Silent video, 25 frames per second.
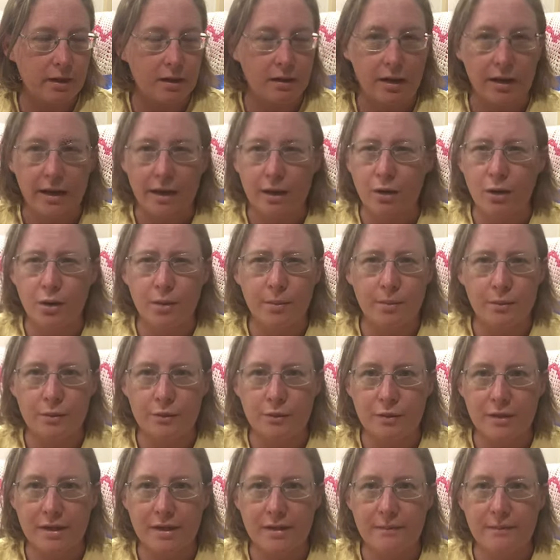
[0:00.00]
like Hope or
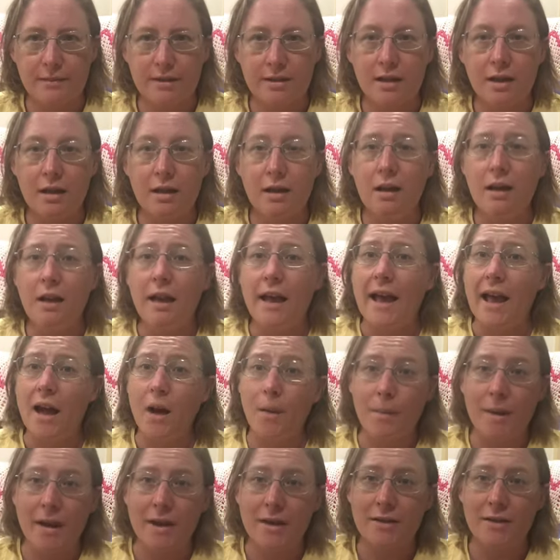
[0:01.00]
Dreams. Outback